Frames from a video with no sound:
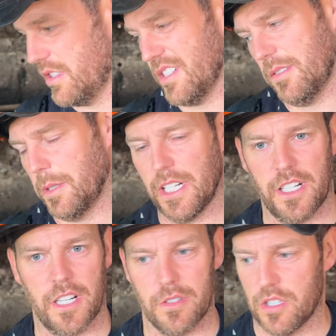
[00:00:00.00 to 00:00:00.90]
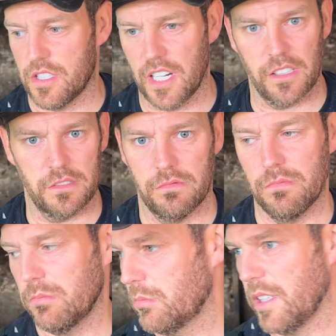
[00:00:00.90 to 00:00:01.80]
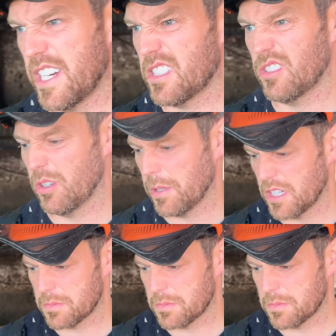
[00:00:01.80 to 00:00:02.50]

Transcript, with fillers: I mean, that cow's just taken less than 2 minutes